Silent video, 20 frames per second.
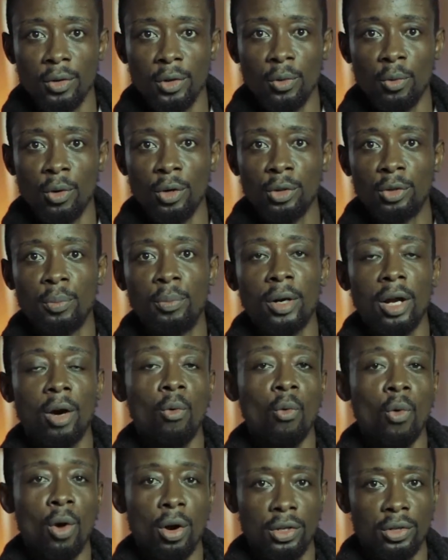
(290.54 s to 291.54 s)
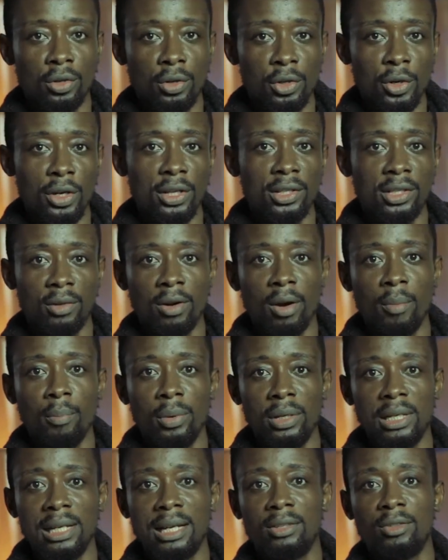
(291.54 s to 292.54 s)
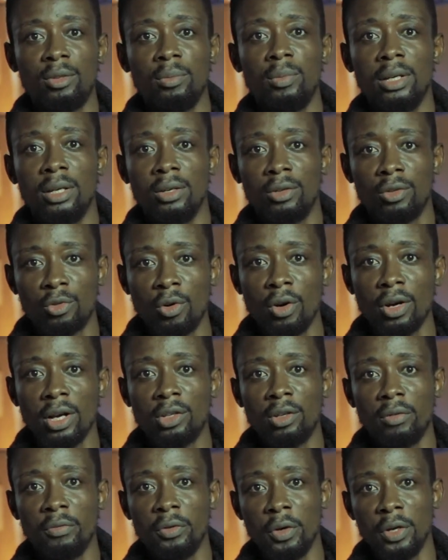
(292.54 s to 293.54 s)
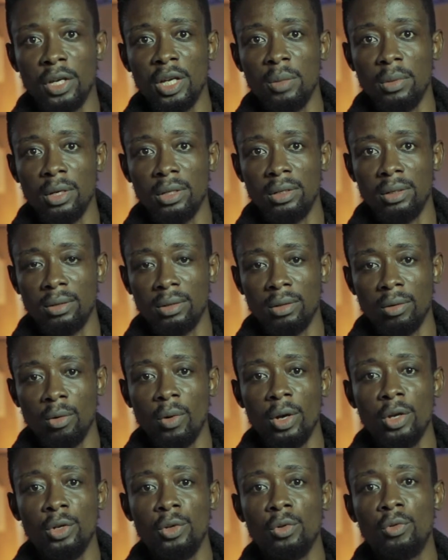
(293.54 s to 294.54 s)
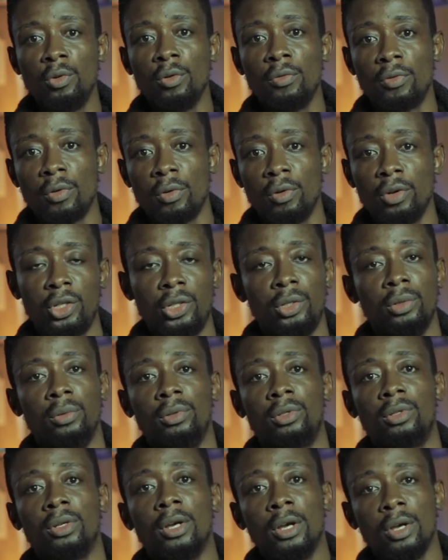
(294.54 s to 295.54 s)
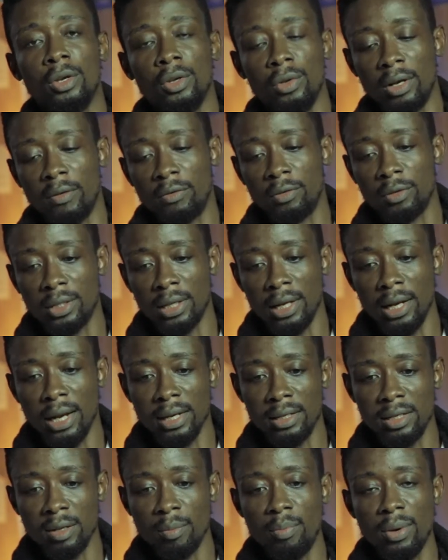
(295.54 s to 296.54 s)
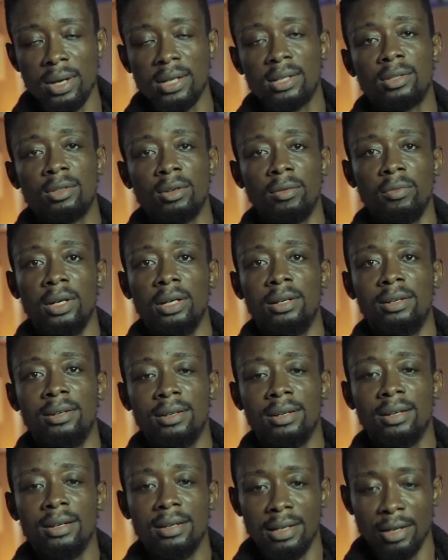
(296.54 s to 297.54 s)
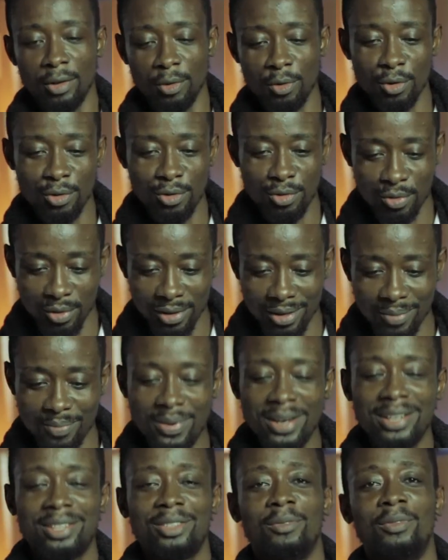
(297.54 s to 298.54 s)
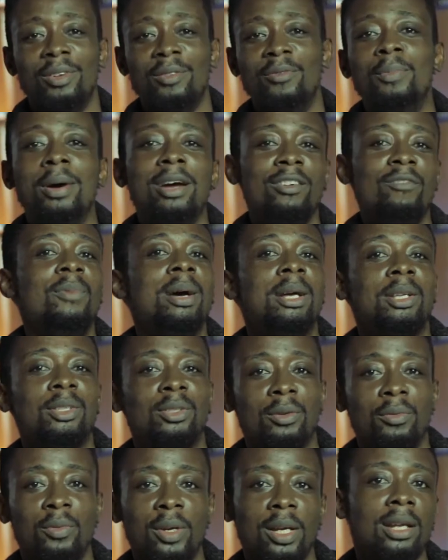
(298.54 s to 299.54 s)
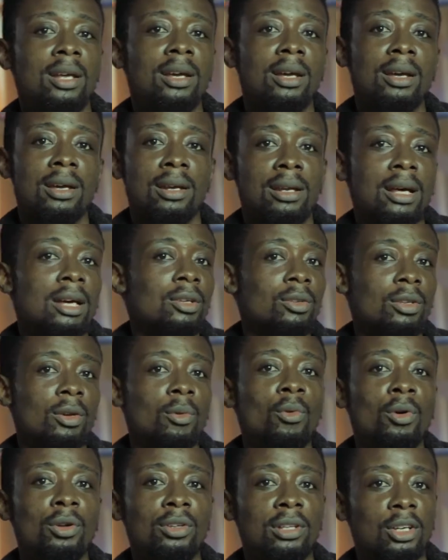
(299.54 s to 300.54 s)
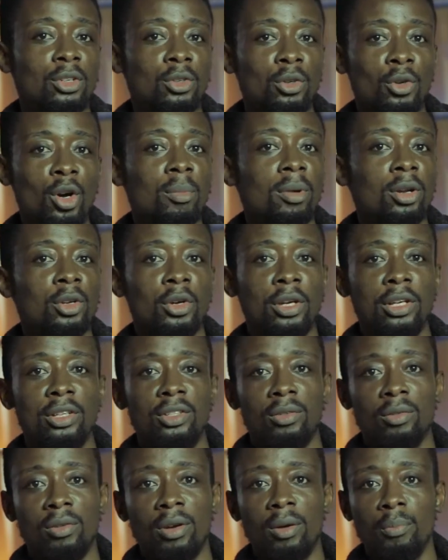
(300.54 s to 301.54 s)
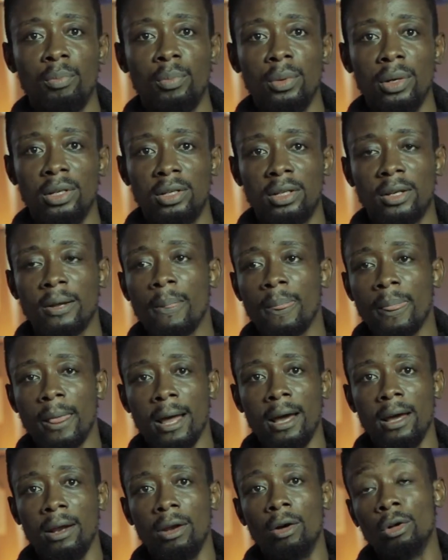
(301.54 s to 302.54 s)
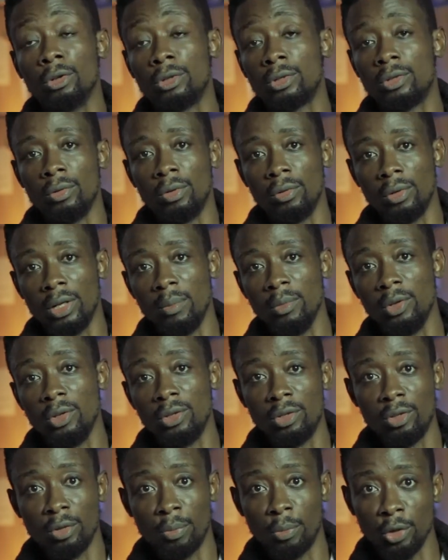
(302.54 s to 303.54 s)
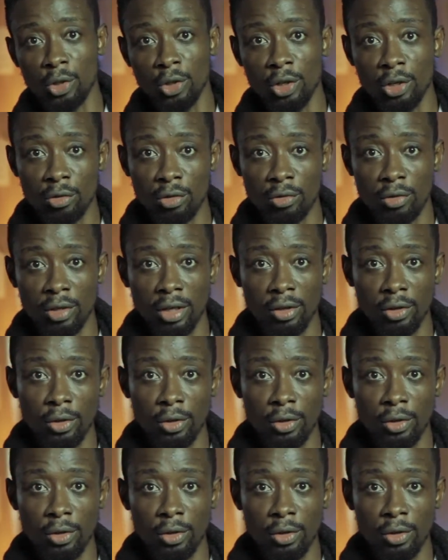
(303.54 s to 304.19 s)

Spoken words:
want to put our works on your Instagram page, it has to be the strongest of your images. So when you go for a shoot, you have to select the best of it, then go through the best of it, that's the one that should come on your Instagram page. And also, let me use this opportunity to tell